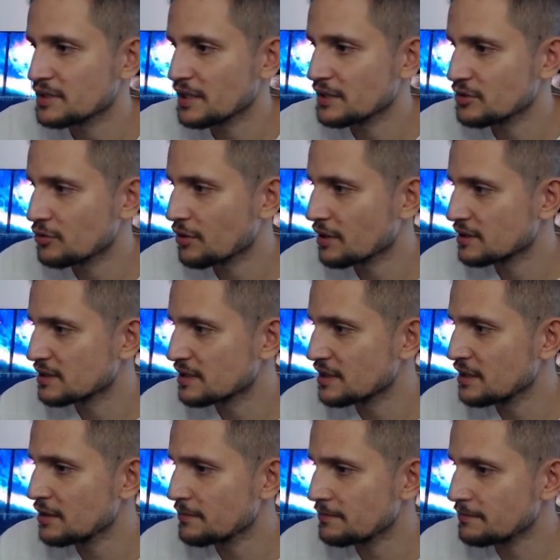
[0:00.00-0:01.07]
As you can
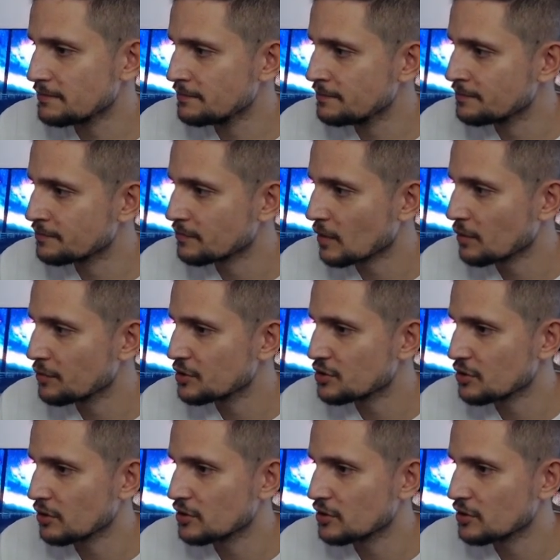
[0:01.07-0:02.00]
see, we saw